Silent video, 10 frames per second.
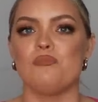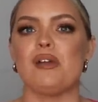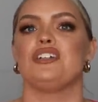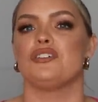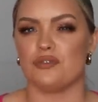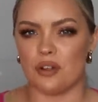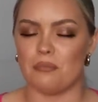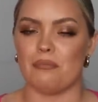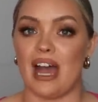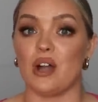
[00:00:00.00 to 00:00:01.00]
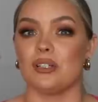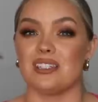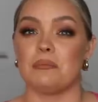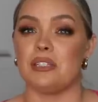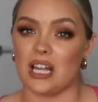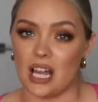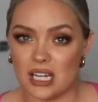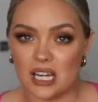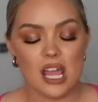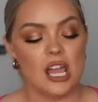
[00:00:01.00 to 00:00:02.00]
pages front and back once I'm done.